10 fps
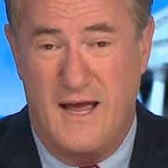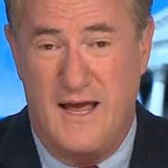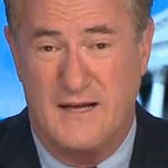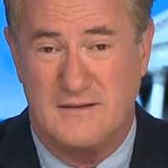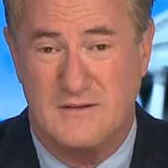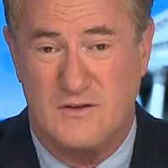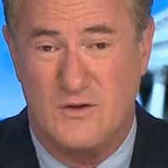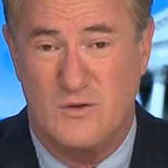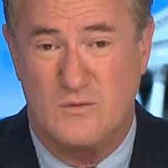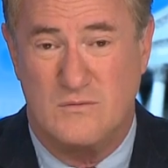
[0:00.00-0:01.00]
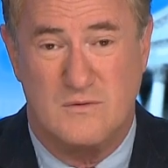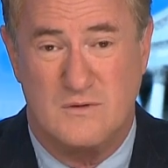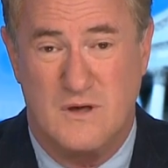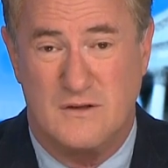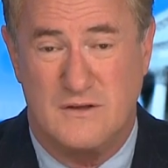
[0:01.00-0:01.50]
and to
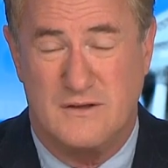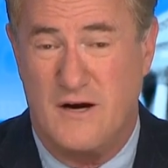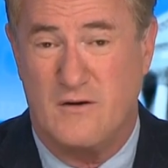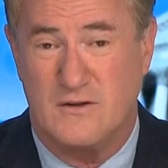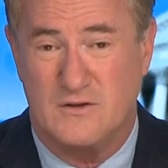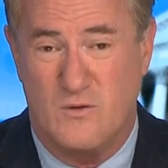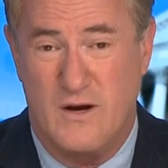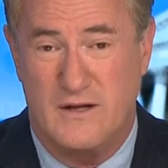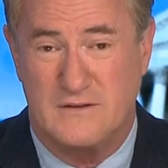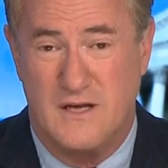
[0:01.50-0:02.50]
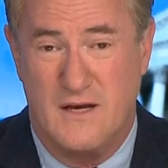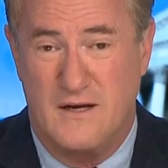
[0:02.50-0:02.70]
uh, to tear to shreds